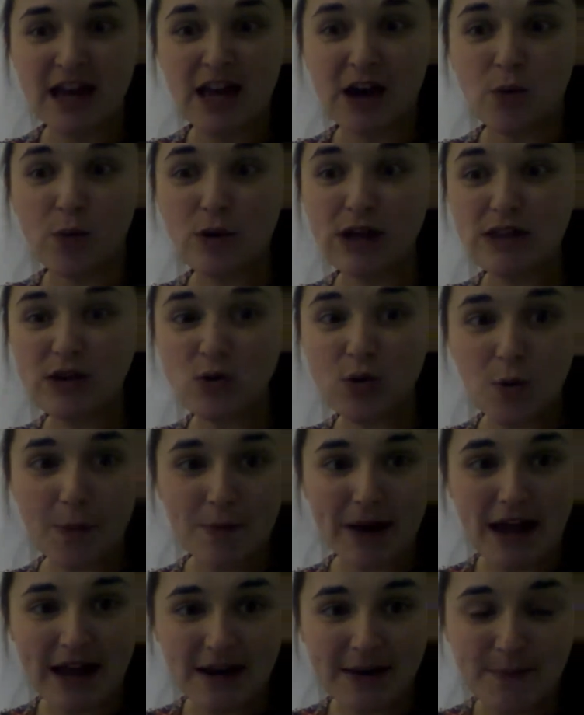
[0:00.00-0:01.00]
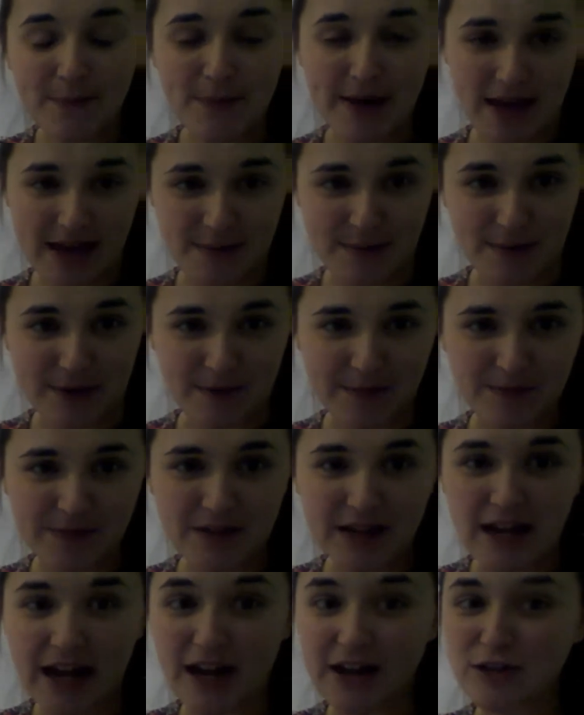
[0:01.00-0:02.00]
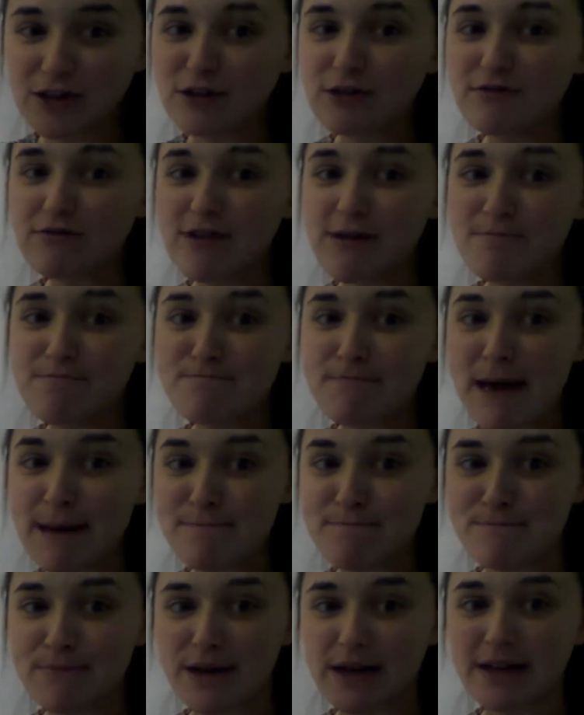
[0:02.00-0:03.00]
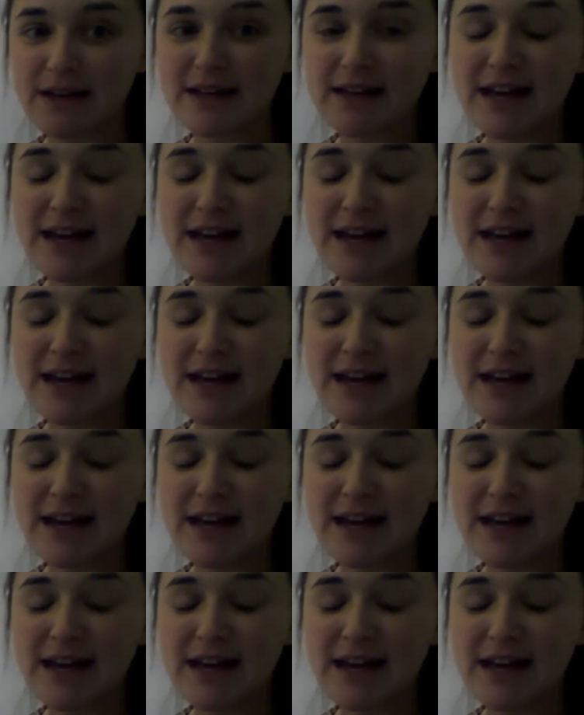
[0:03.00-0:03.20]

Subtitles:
With your pen and paper, can you remember